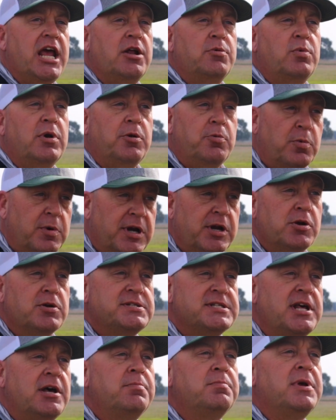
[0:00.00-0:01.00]
and we
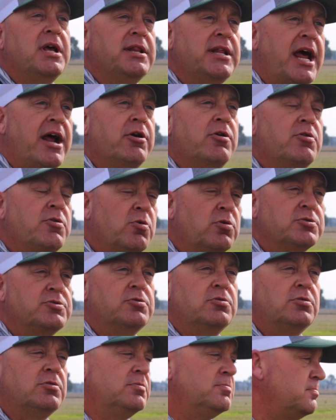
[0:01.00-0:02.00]
reuse them in the
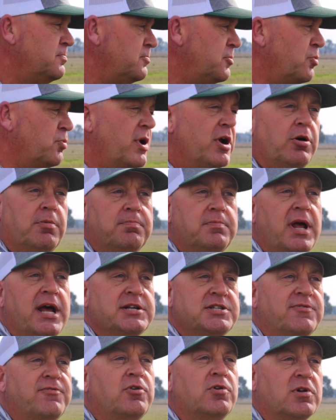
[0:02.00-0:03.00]
agricultural realm
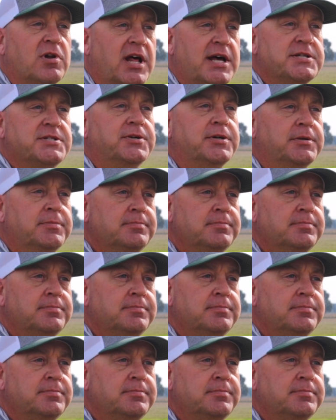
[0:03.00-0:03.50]
as a fertilizer.